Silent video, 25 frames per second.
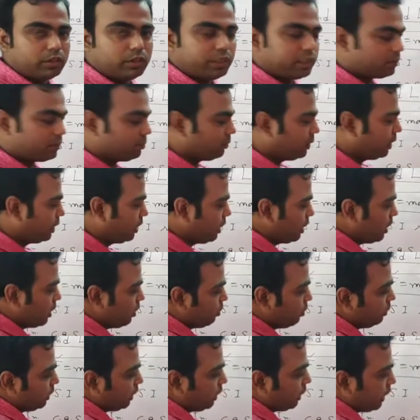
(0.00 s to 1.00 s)
That means
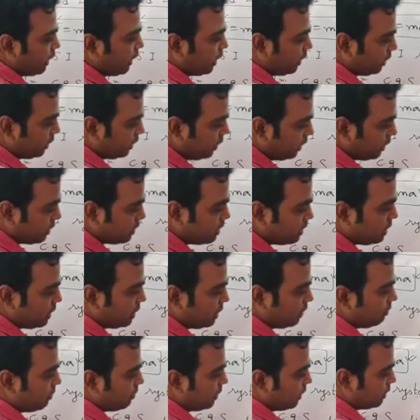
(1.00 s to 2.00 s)
we can say
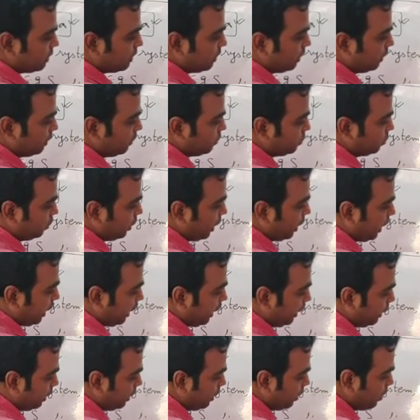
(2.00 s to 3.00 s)
reversely, to
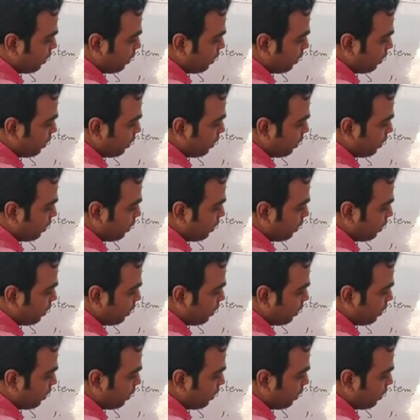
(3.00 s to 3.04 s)
get